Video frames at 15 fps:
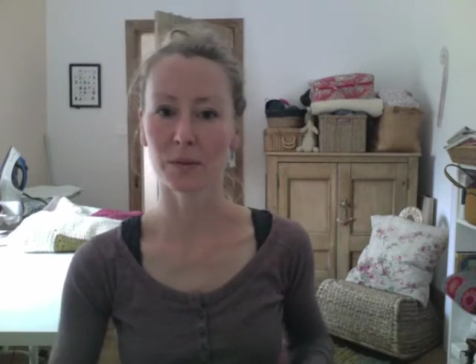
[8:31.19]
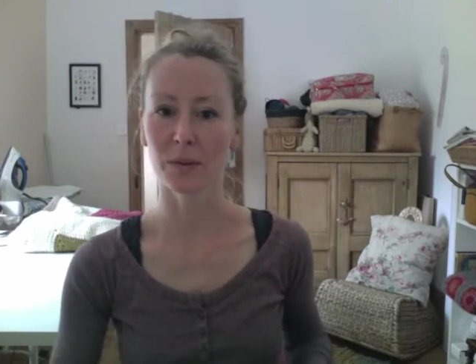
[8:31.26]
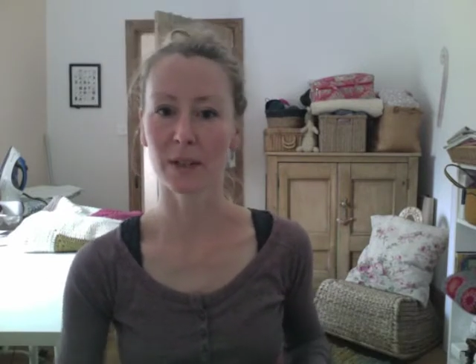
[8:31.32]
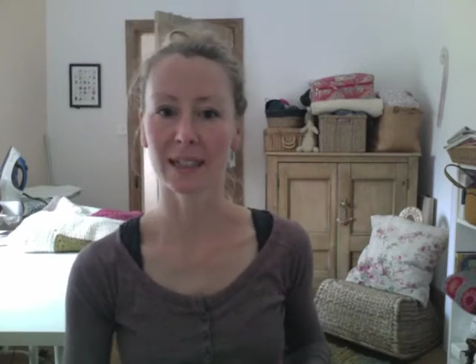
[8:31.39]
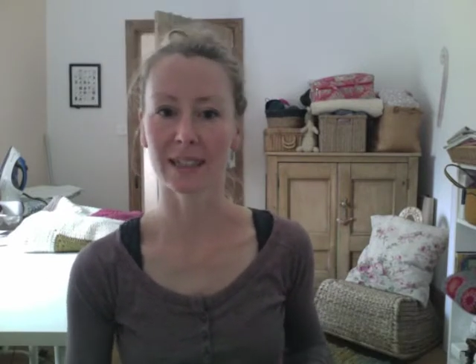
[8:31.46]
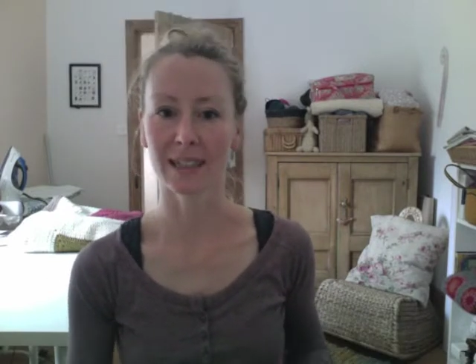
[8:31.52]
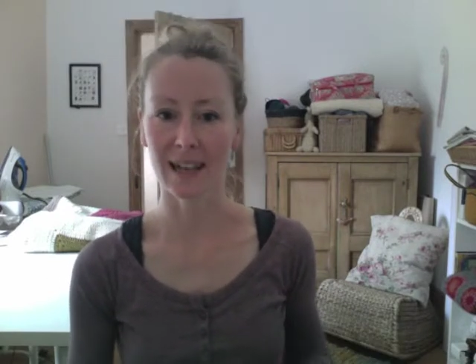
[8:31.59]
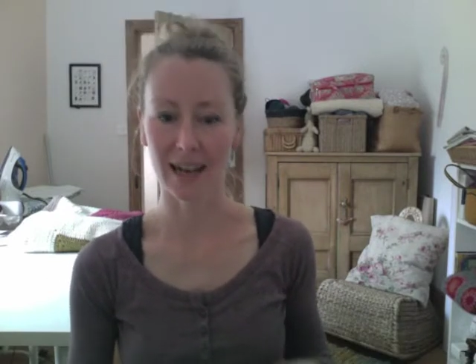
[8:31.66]

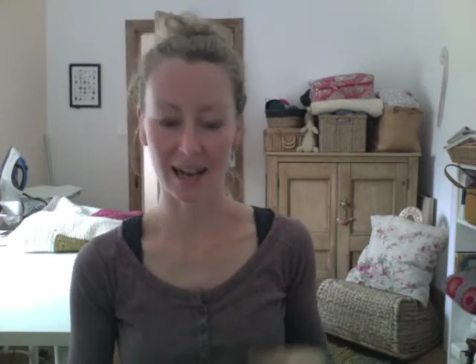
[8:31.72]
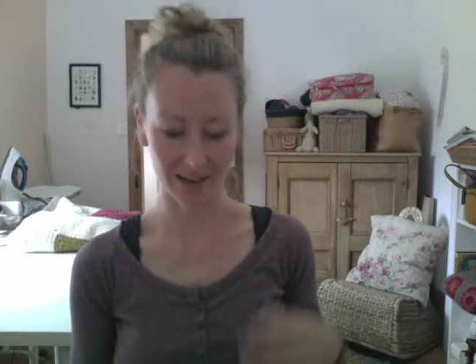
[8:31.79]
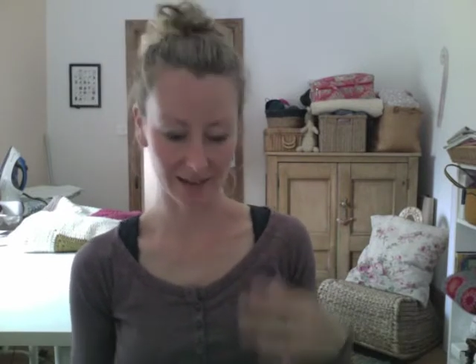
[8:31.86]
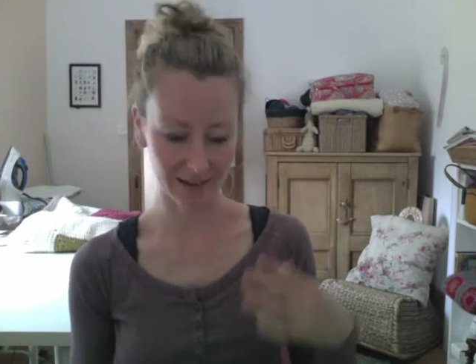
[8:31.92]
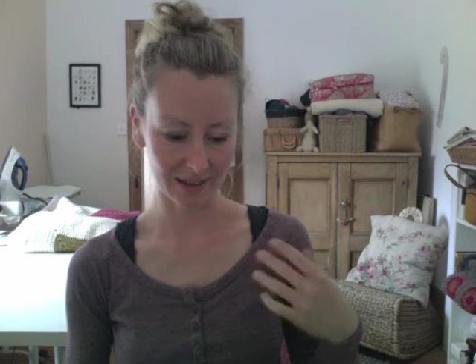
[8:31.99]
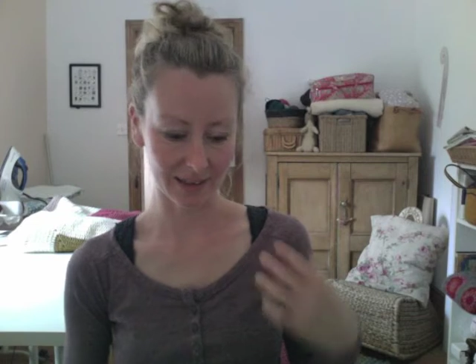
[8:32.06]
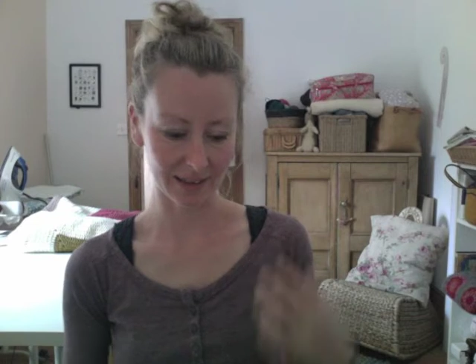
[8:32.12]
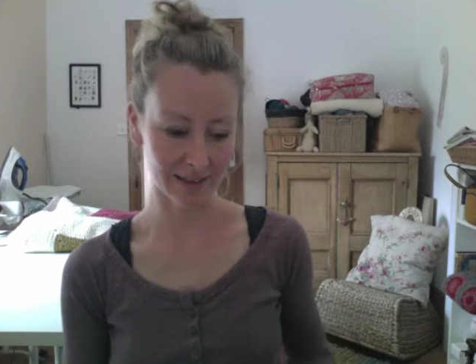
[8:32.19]
running the
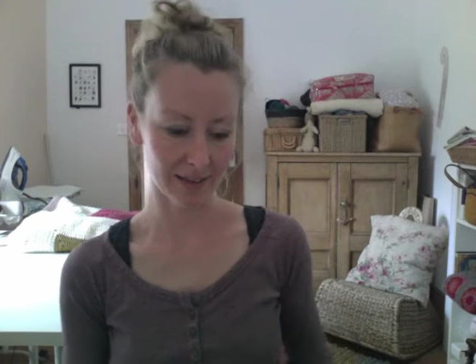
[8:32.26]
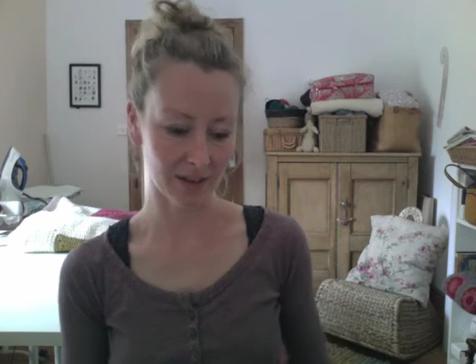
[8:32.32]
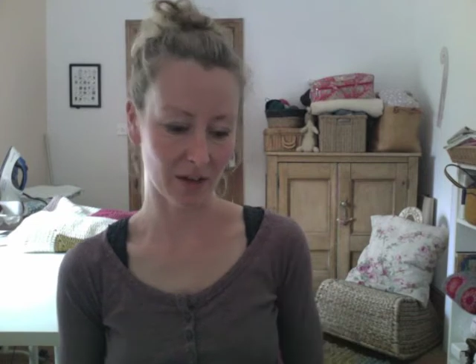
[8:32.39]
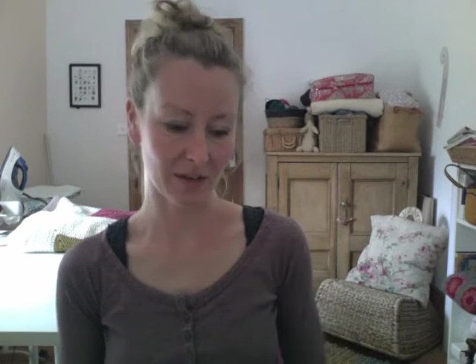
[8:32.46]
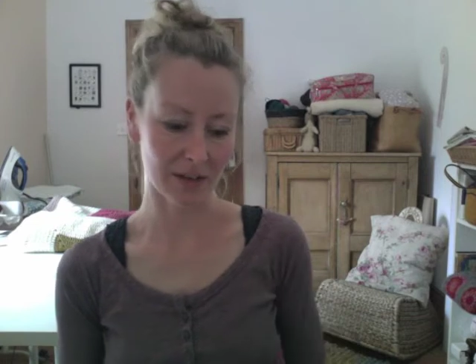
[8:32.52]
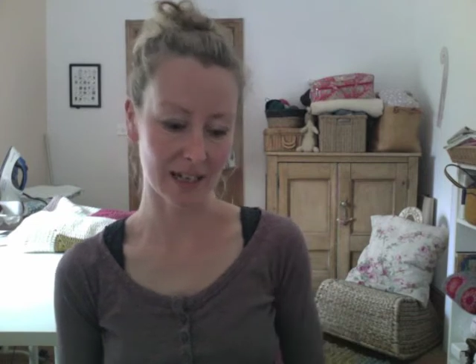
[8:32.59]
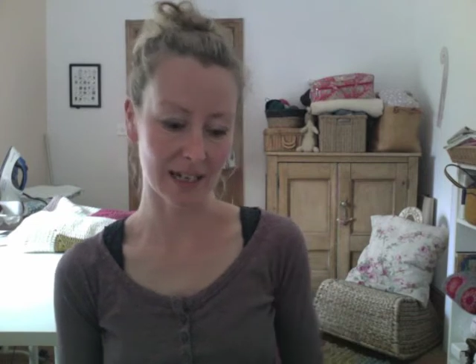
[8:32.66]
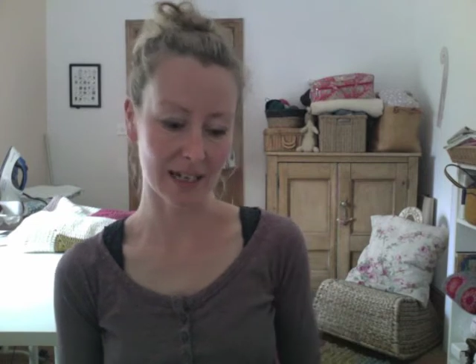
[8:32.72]
cowl, is
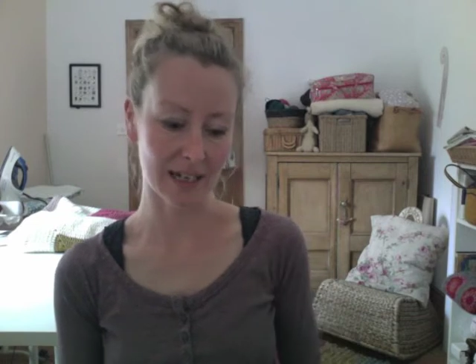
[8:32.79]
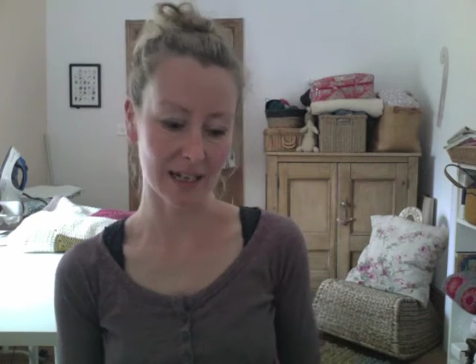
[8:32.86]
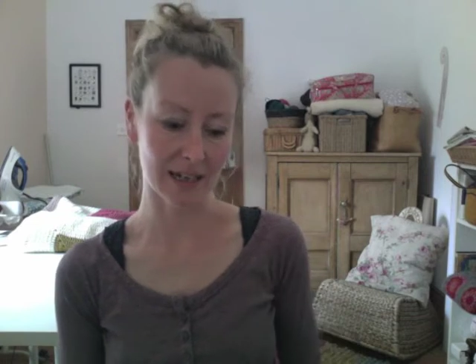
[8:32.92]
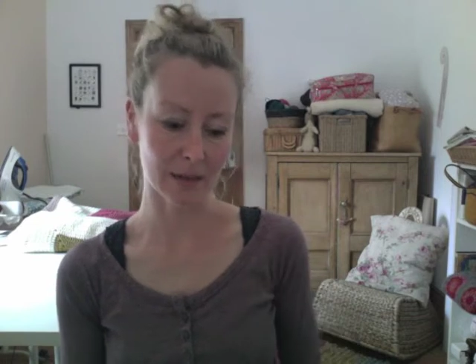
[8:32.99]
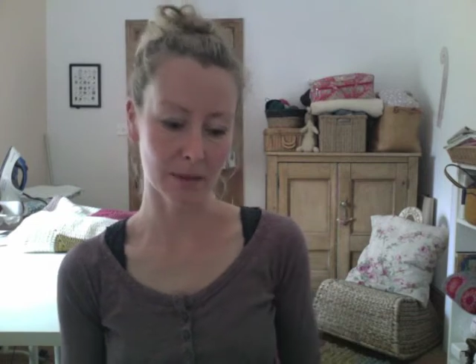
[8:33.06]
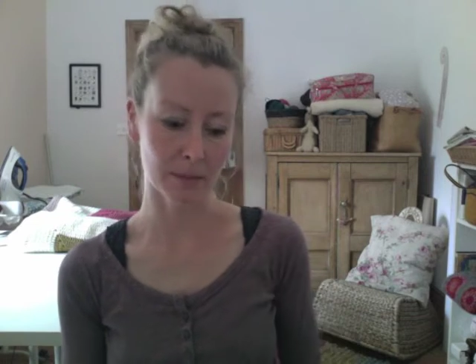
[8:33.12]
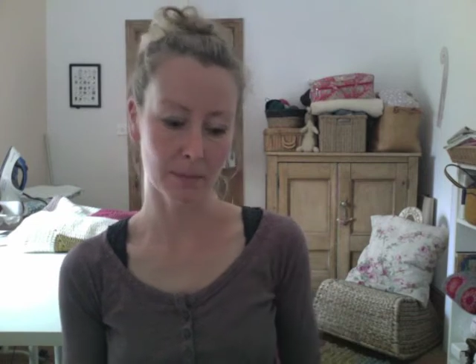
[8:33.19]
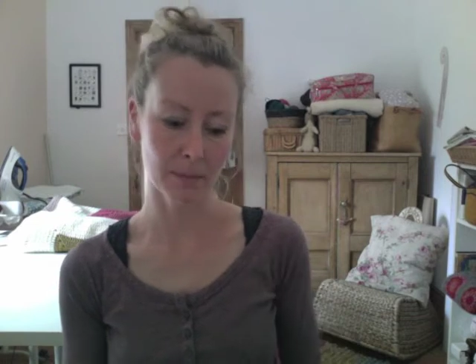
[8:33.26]
currently
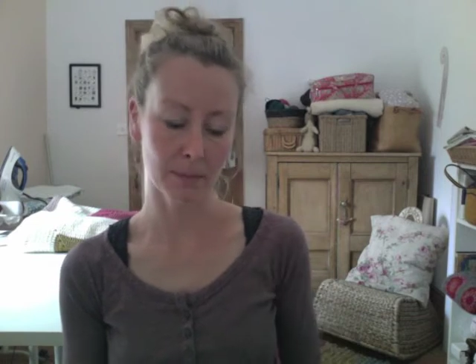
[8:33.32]
in,